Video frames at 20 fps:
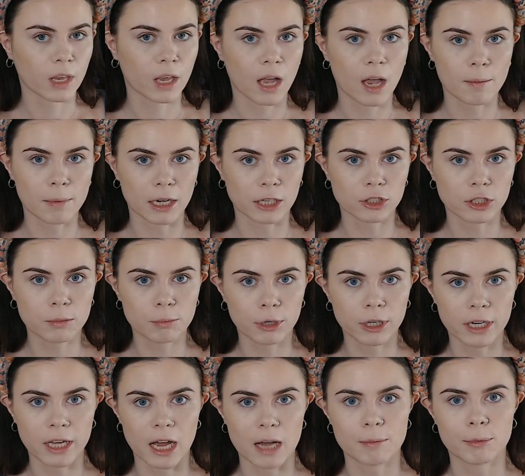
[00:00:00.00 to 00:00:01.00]
I'm actually
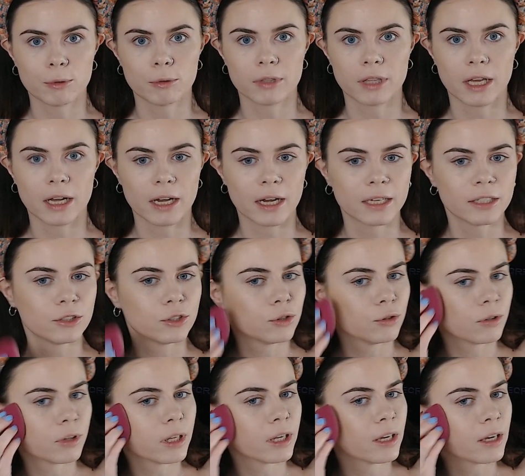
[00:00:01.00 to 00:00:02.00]
pretty happy with that. I do
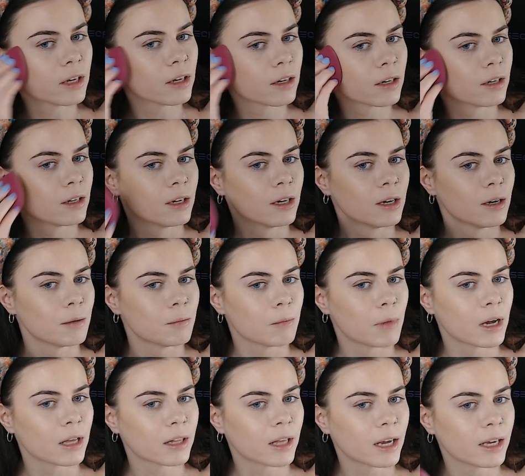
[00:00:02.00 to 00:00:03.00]
think
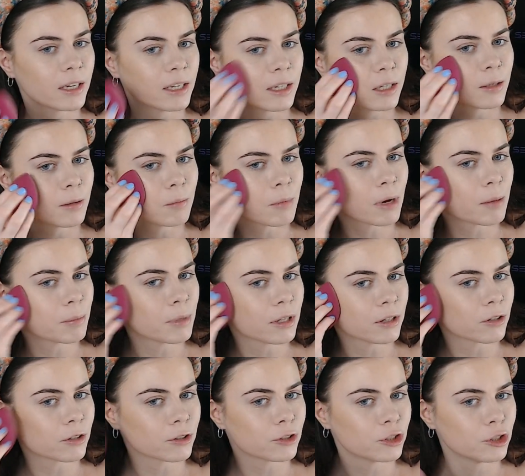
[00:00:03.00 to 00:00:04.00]
my lighting might be a
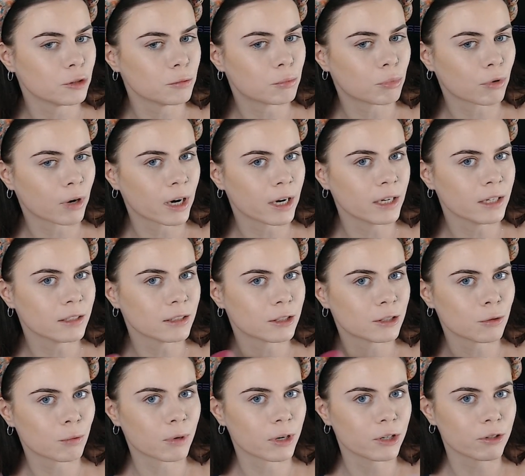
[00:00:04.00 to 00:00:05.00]
little too bright
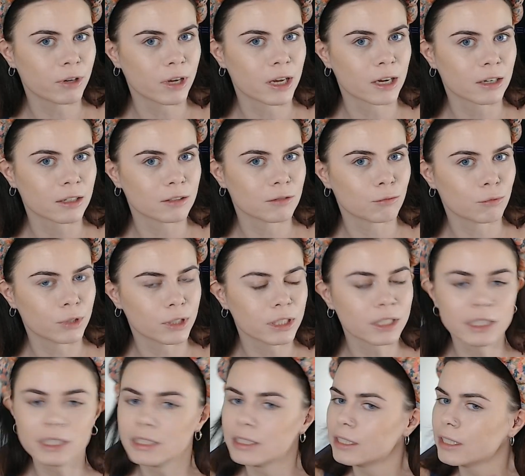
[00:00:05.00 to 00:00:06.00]
to where you can't
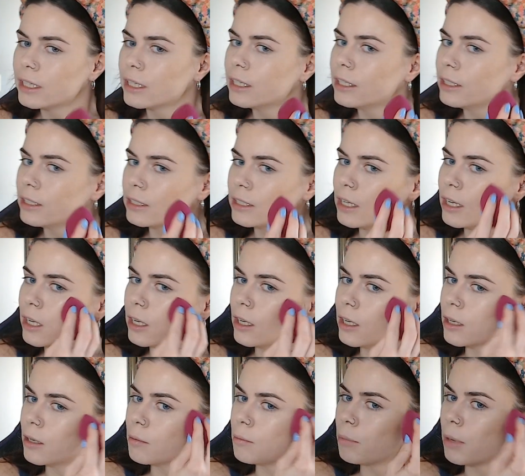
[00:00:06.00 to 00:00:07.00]
really see it,
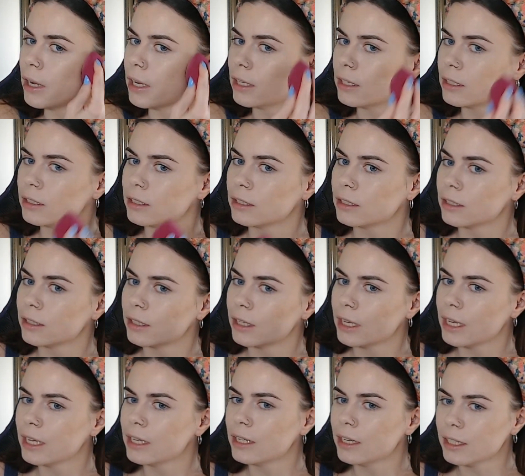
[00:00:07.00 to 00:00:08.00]
but
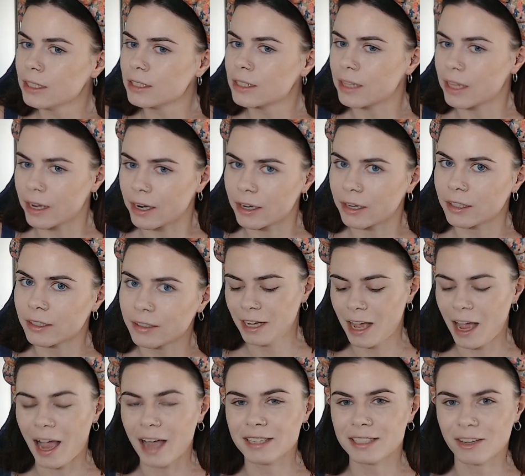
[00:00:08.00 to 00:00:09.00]
it is there.
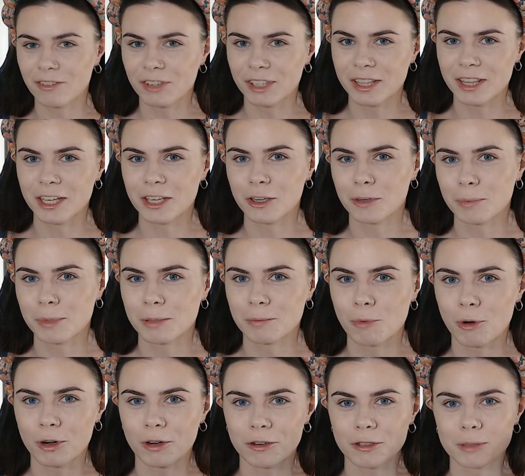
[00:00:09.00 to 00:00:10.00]
I definitely think it'll be
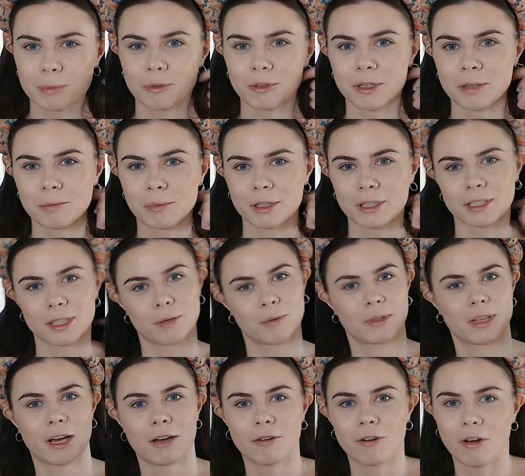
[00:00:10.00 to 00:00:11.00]
more noticeable in person
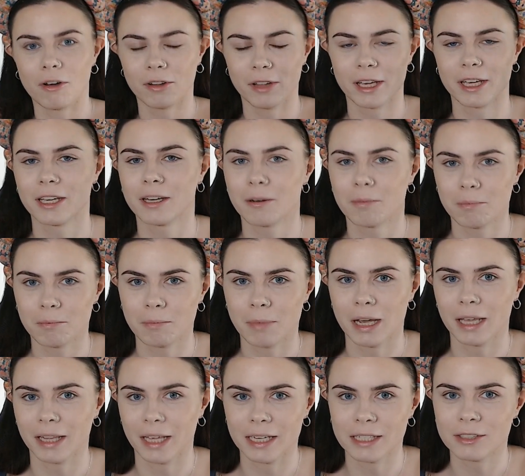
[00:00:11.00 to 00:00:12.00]
without all like my
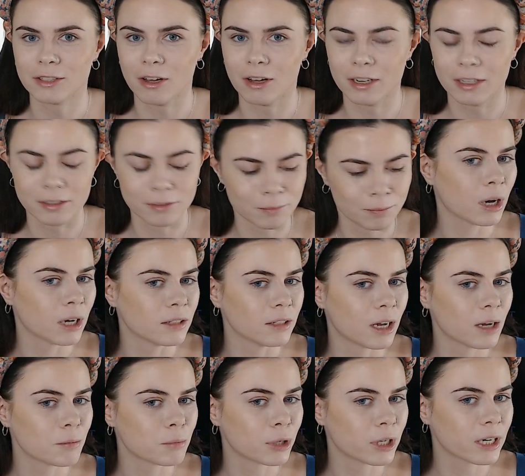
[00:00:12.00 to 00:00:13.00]
lights on.
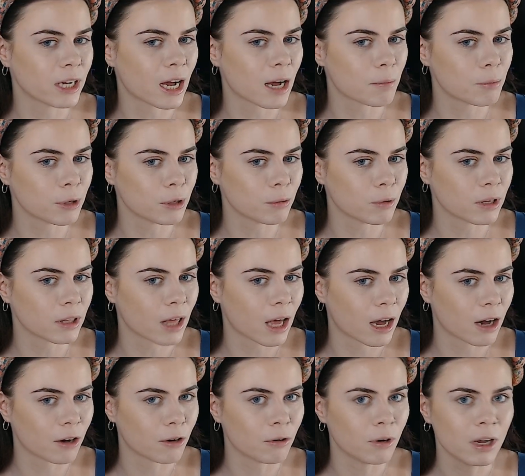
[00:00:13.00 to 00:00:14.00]
I'm pretty happy with
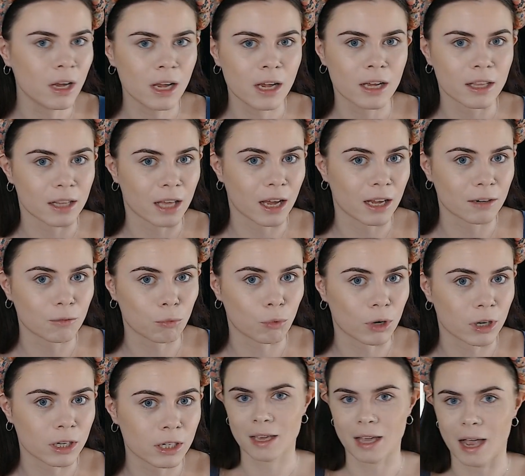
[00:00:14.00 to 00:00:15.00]
how that
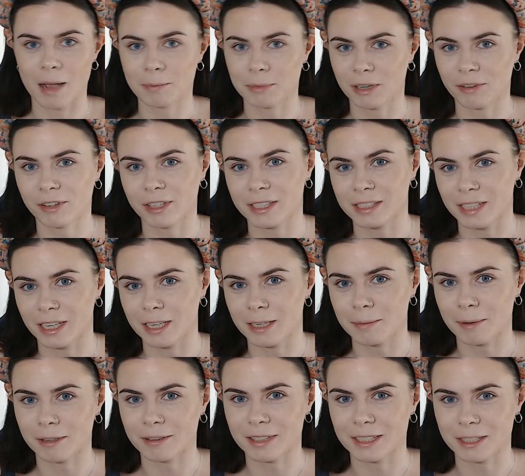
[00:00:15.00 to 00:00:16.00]
worked. I'm definitely excited
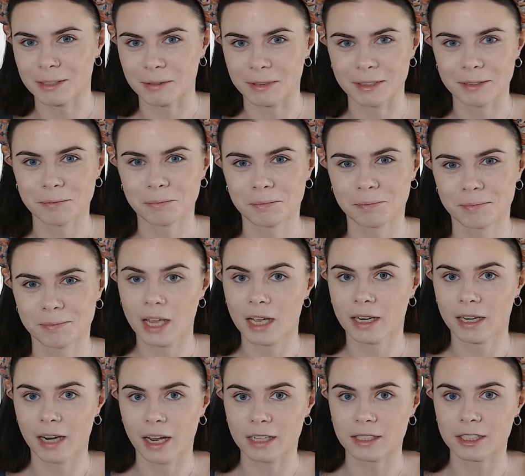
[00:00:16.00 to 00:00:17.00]
about this one.
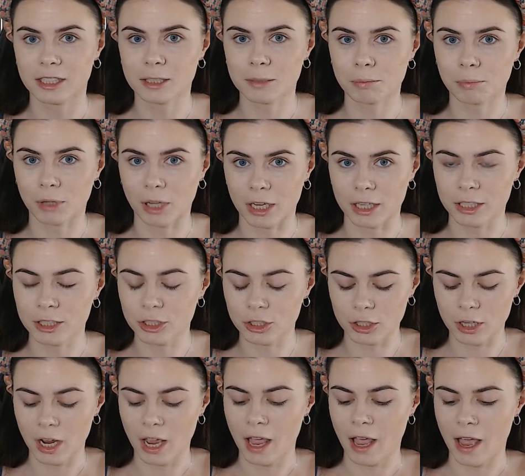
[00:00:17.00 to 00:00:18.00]
Next is blush,
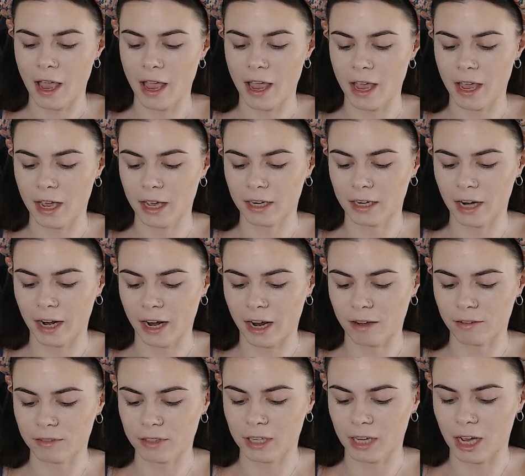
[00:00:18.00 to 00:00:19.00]
and I have
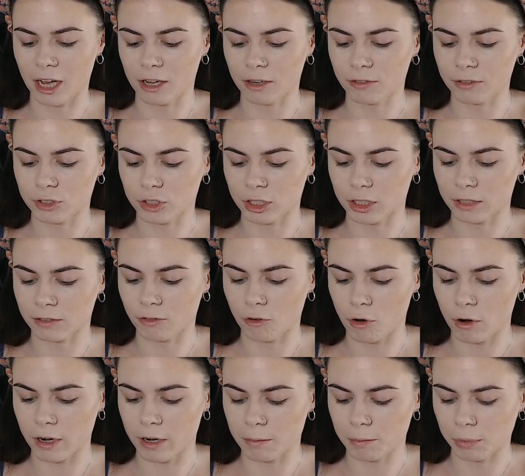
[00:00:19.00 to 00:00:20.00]
the e.l.f. Sheer
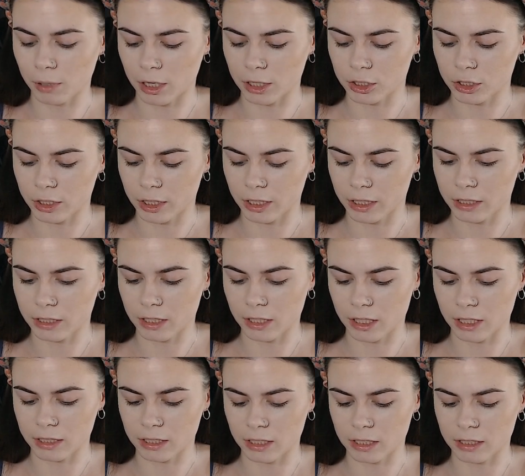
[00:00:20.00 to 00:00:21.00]
For It blush tint.
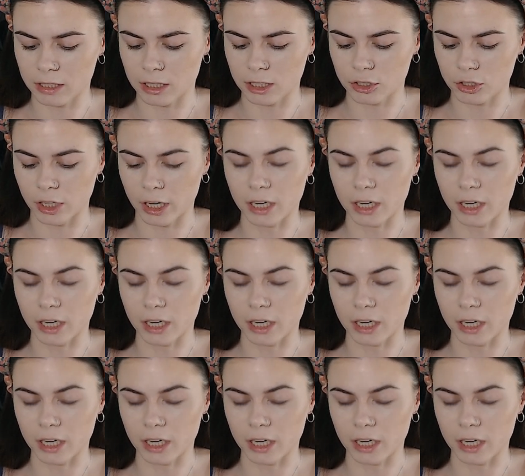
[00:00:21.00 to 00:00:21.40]
This is in the shade